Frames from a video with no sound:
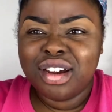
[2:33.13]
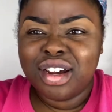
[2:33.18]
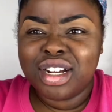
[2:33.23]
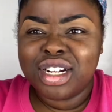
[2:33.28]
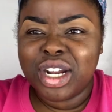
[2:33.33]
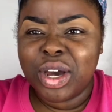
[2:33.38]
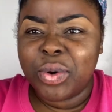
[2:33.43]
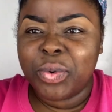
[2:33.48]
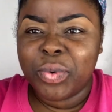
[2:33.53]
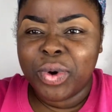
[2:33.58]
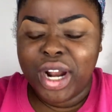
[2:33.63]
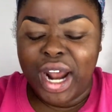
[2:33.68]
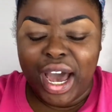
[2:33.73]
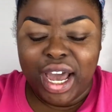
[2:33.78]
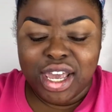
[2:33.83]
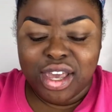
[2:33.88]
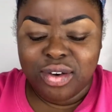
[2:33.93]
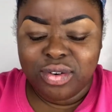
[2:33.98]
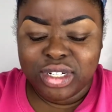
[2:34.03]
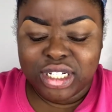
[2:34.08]
what I
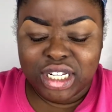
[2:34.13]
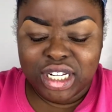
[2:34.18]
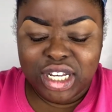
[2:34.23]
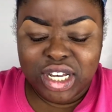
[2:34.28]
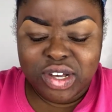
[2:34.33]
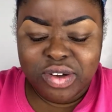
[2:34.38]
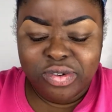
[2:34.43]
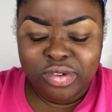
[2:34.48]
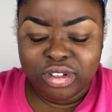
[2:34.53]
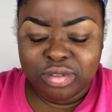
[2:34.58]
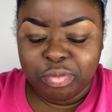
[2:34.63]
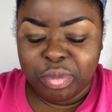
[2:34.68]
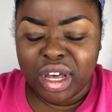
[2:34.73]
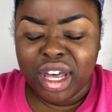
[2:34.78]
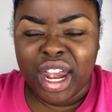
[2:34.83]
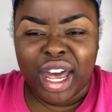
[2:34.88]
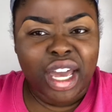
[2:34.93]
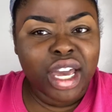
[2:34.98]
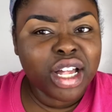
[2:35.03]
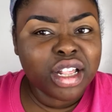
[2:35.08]
usually use, but
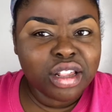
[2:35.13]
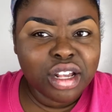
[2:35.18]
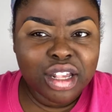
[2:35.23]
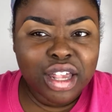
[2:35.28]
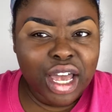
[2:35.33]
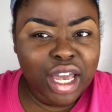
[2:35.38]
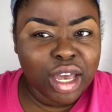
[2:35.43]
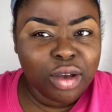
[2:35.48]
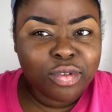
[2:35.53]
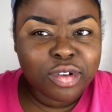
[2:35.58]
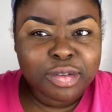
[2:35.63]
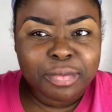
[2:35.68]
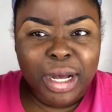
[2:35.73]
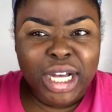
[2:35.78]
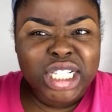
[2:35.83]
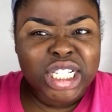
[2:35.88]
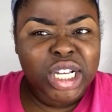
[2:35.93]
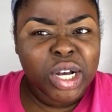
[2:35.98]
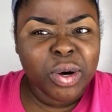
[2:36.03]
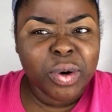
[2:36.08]
like it looks like it was my
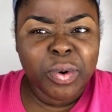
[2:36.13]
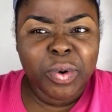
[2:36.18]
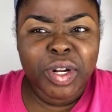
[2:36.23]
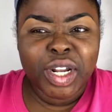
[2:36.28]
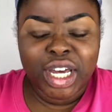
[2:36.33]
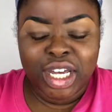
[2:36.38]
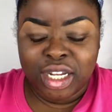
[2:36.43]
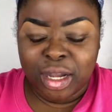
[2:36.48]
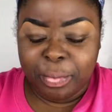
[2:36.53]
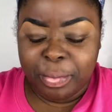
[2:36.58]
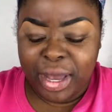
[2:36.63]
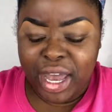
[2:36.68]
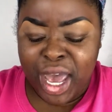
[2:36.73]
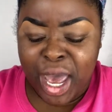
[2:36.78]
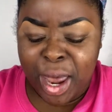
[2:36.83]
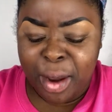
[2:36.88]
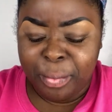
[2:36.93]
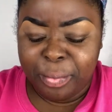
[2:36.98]
tone in the pan,